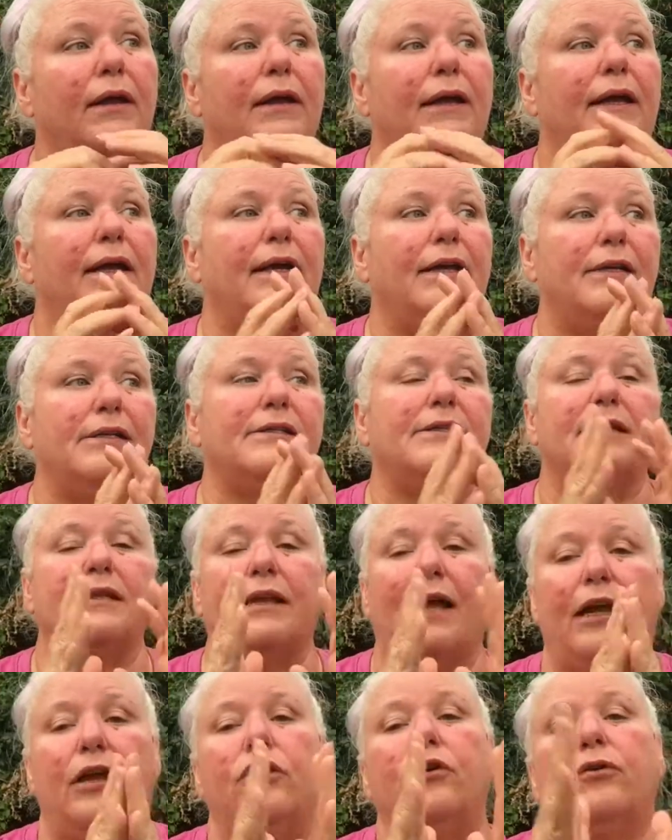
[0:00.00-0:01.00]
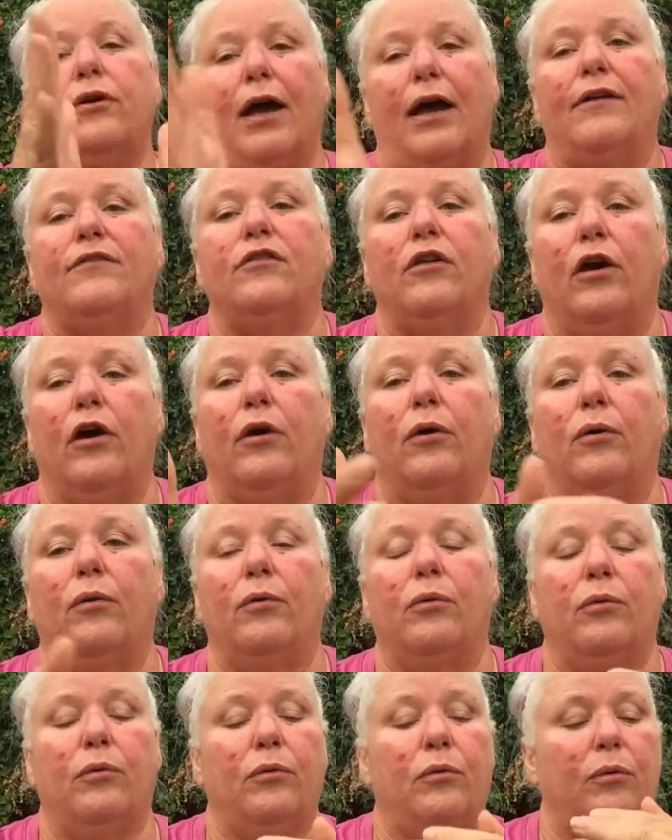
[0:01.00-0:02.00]
is to let you guys know,
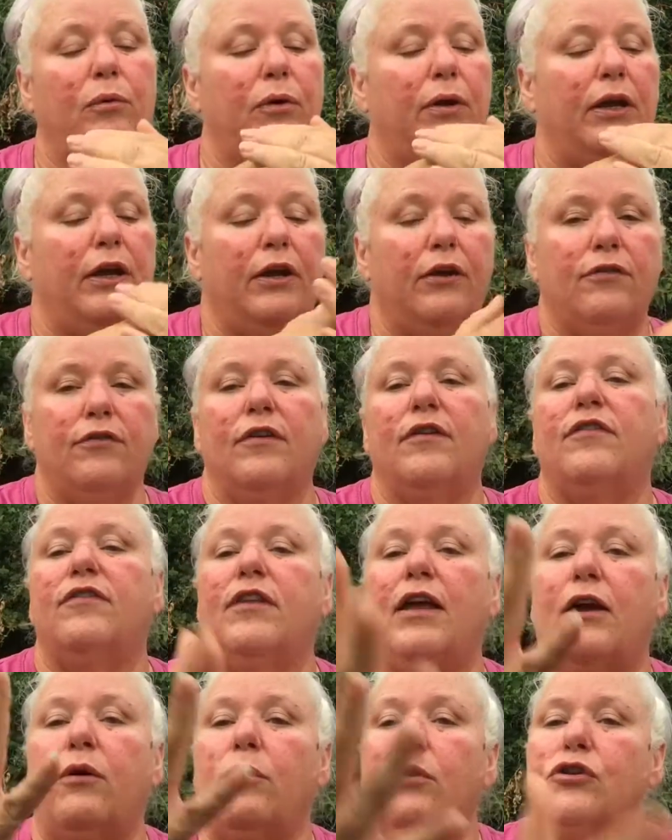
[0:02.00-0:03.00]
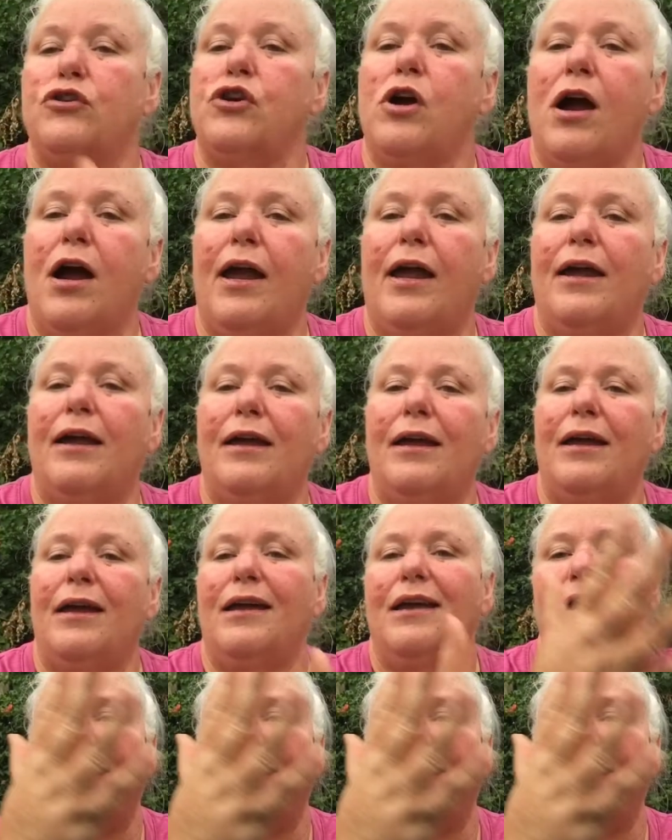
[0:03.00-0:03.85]
here's this thing we're trying,